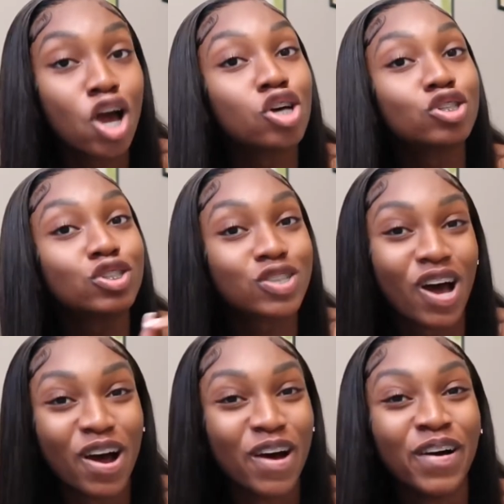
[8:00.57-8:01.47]

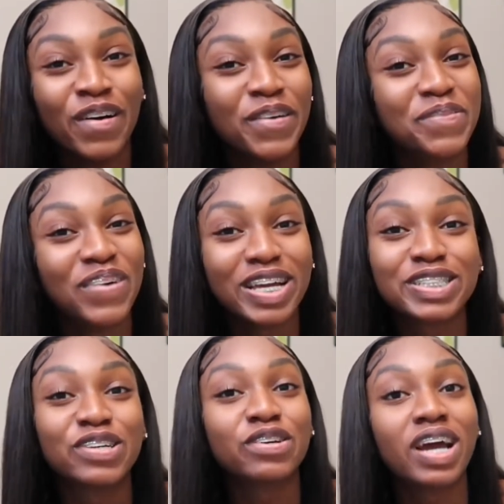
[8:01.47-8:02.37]
So make
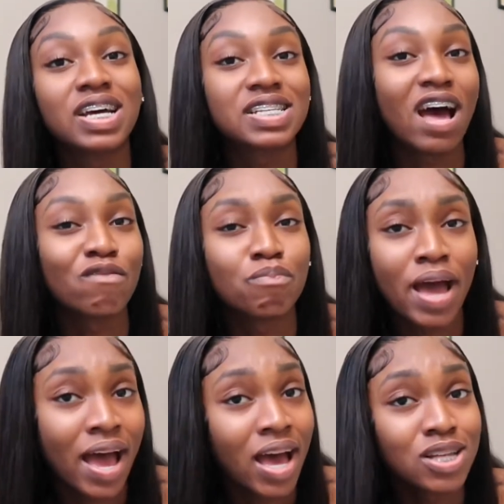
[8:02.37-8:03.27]
sure you guys have
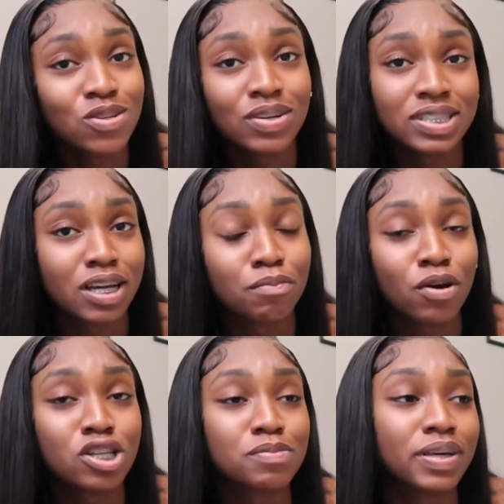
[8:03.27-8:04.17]
pads or
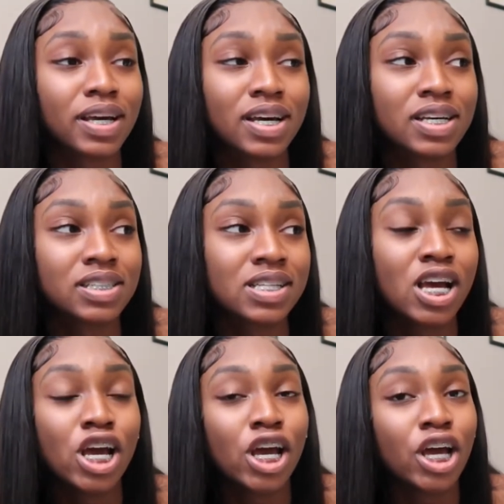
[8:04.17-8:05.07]
tampons, because
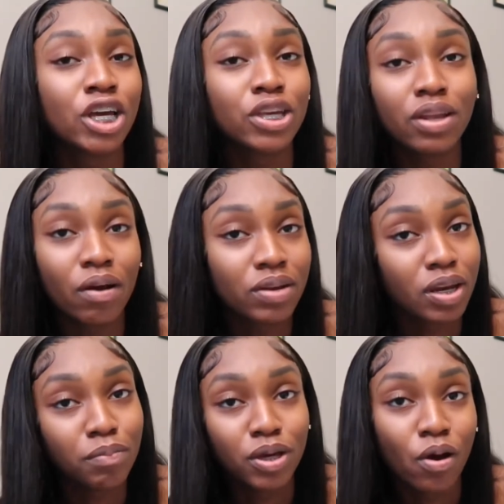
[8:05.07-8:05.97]
you don't need to
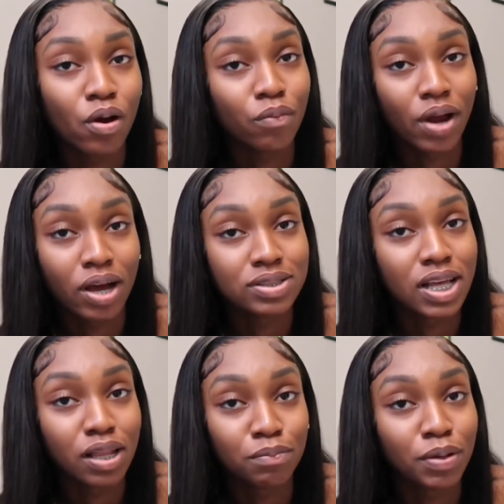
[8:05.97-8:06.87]
be going around
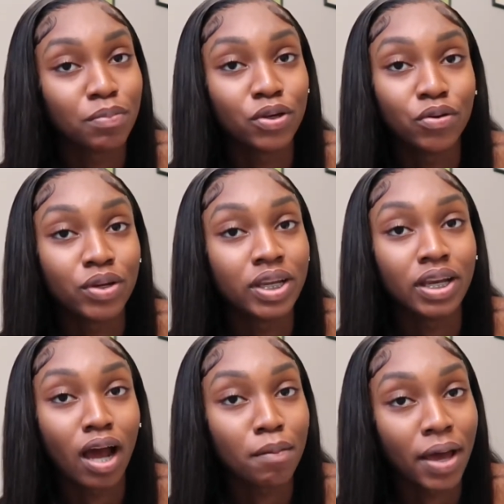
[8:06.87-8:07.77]
telling people you need
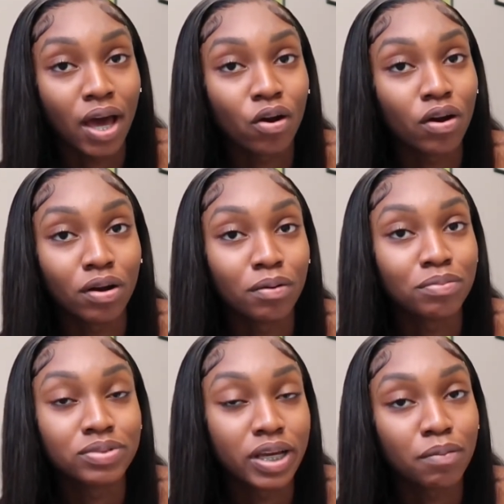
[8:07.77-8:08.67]
a pad or
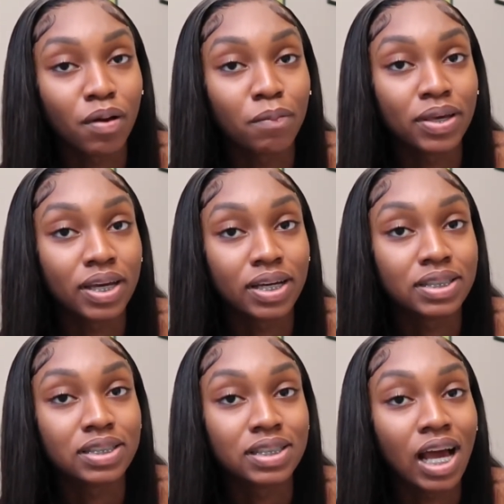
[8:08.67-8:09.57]
tampon,
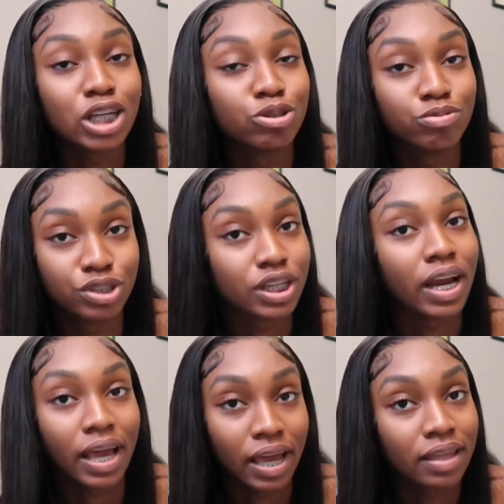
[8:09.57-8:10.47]
because you should
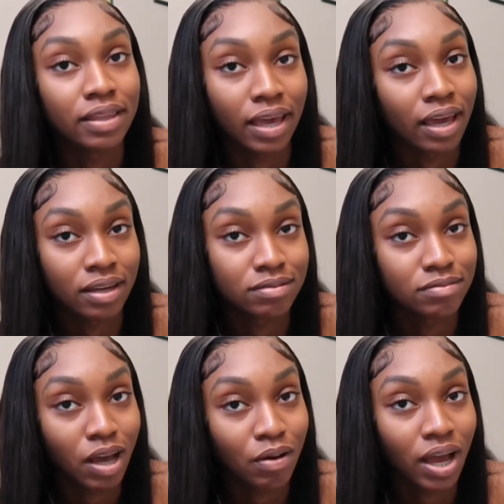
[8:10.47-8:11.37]
have had
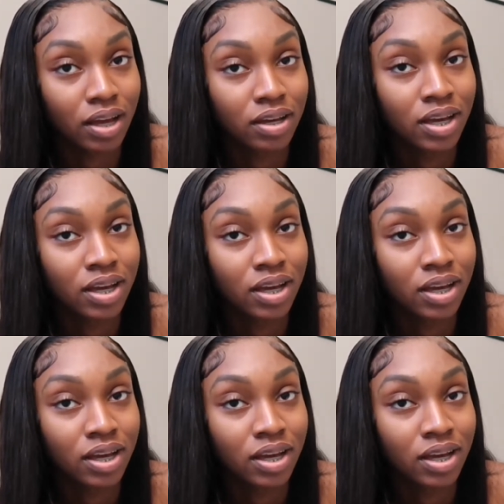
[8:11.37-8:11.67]
that, okay?